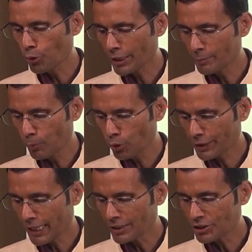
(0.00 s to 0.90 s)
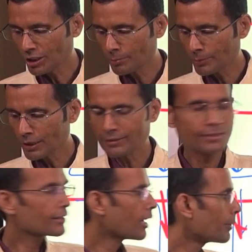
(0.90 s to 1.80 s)
more and more calcium is
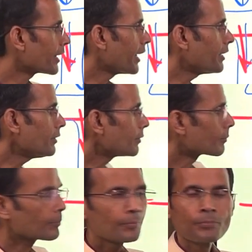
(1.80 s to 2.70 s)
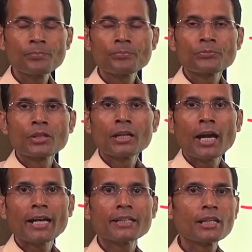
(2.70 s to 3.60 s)
coming in
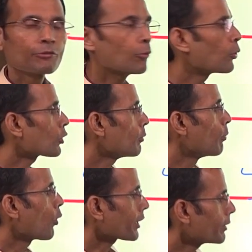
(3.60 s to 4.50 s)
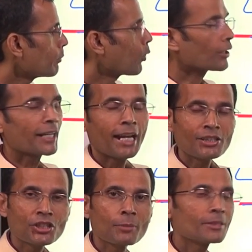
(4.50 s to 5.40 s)
and therefore more and more
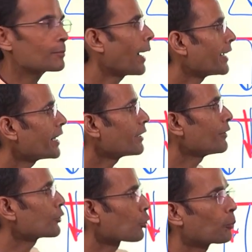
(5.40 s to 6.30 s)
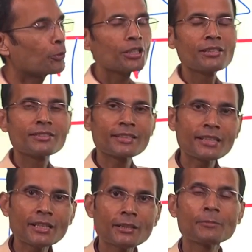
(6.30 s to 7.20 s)
calcium is binding with troponin C
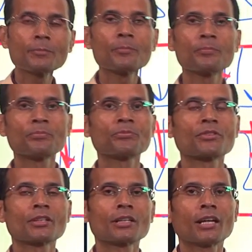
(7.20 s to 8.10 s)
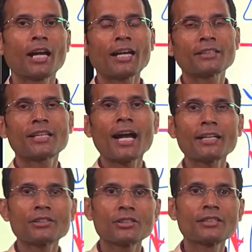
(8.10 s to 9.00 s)
and
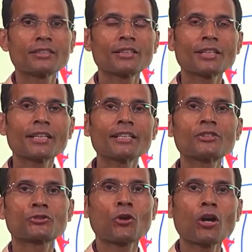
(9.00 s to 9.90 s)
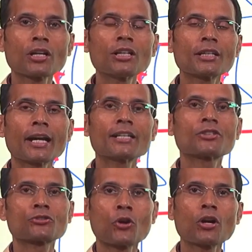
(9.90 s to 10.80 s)
that resulting in stronger and
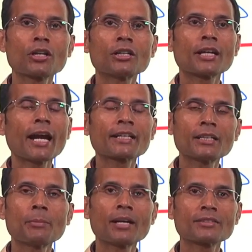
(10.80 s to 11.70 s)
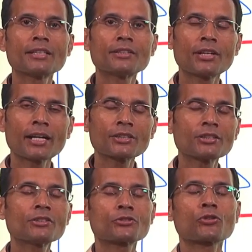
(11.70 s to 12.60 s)
stronger actin myosin
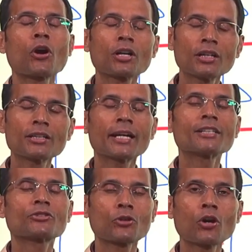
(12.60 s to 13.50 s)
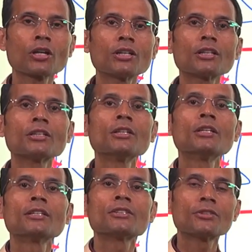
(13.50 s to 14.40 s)
interaction, stronger and stronger
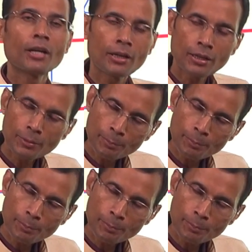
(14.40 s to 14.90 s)
uh,